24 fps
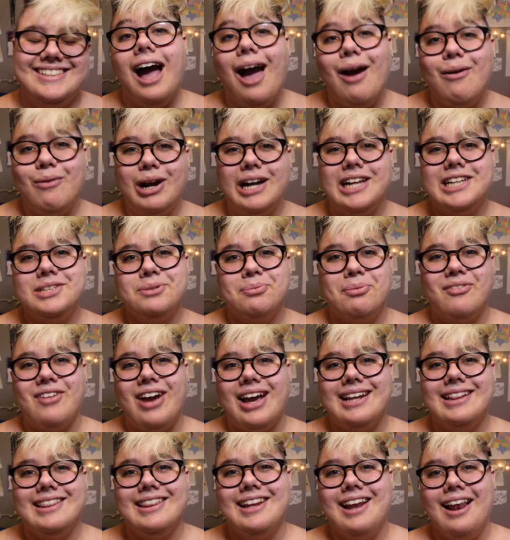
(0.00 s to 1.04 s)
I wanted to
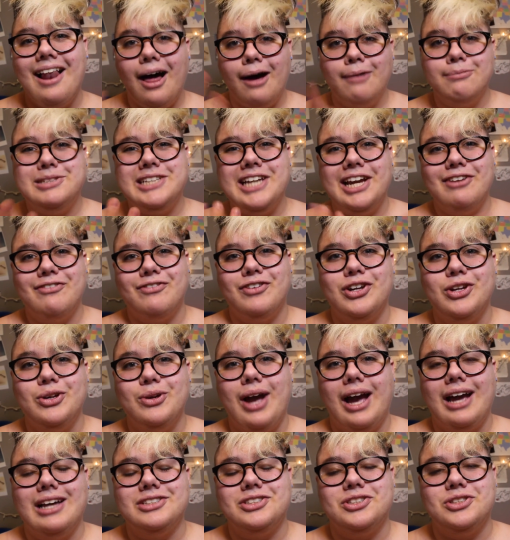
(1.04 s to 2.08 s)
provide a little update for you
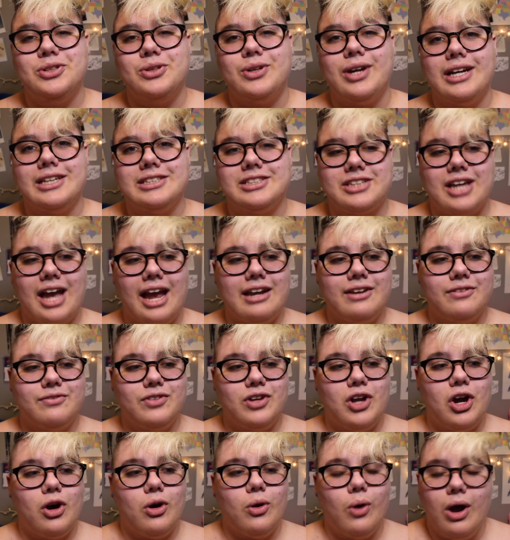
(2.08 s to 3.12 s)
guys so you guys kind of
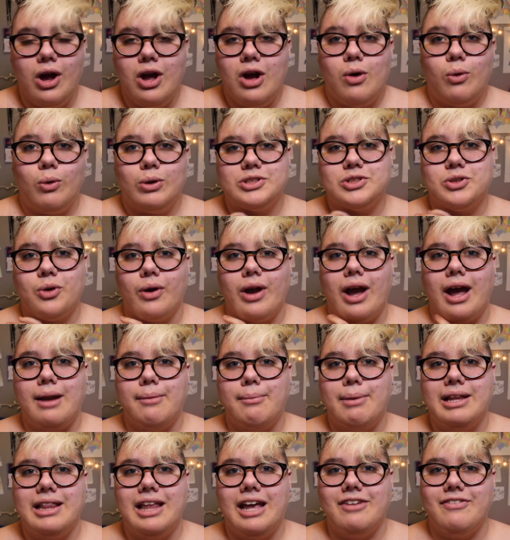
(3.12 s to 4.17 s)
know what's going on in
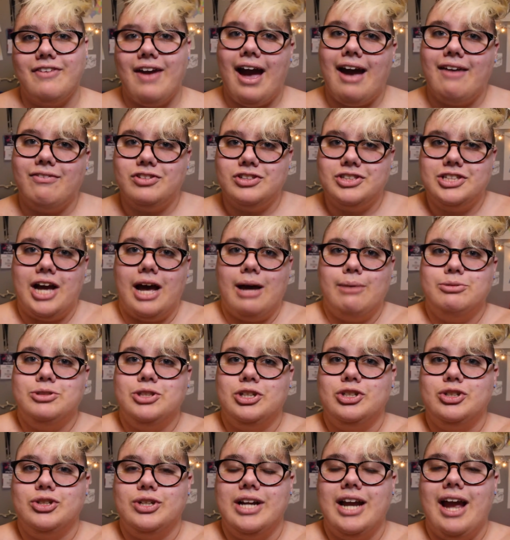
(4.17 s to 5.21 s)
my life after top
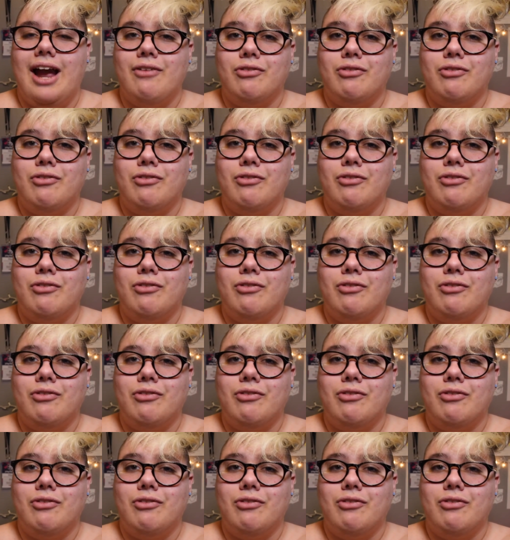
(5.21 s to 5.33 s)
surgery.